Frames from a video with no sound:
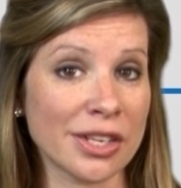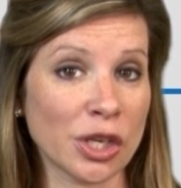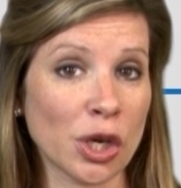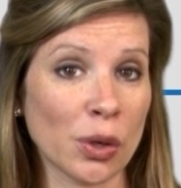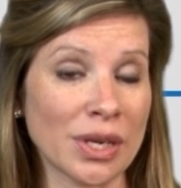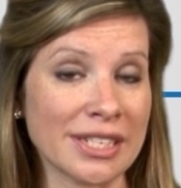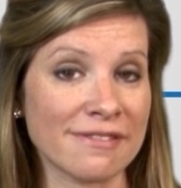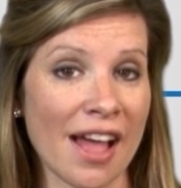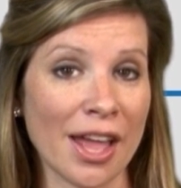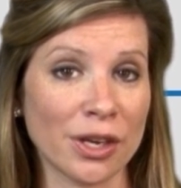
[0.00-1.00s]
in current
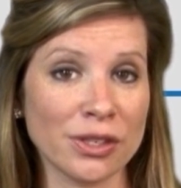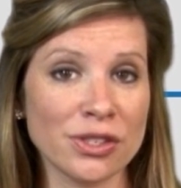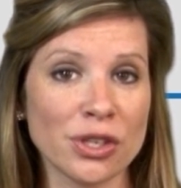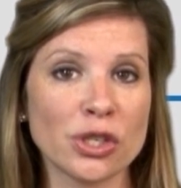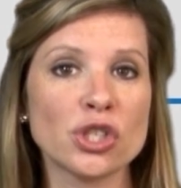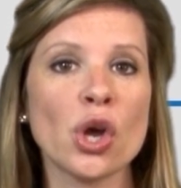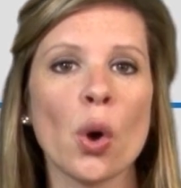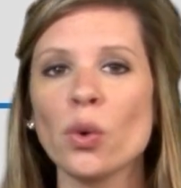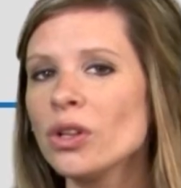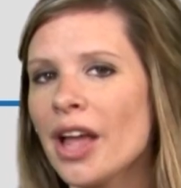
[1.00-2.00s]
dividers,
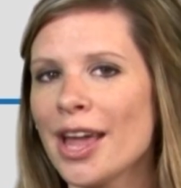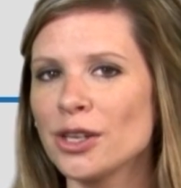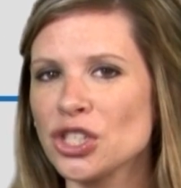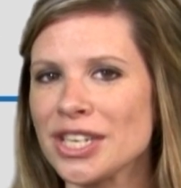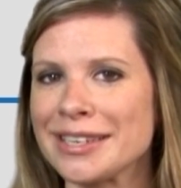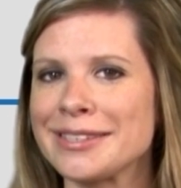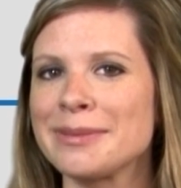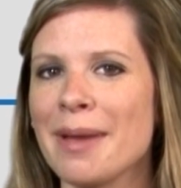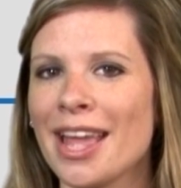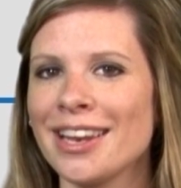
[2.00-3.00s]
total energy
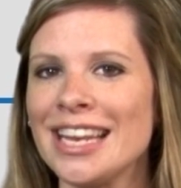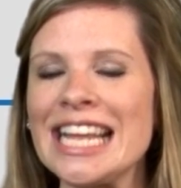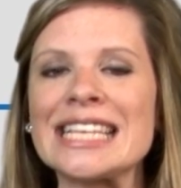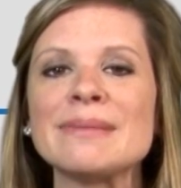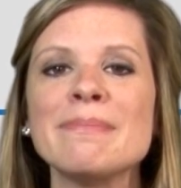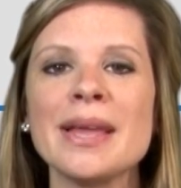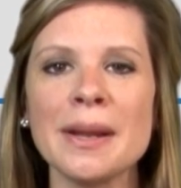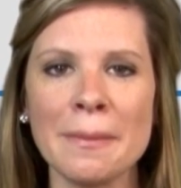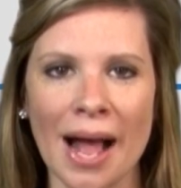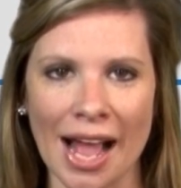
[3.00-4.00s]
expanded is
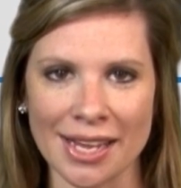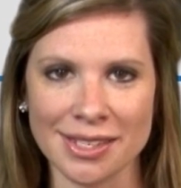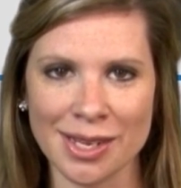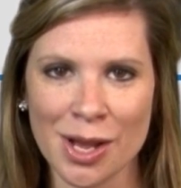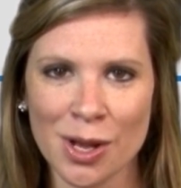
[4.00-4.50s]
minimized,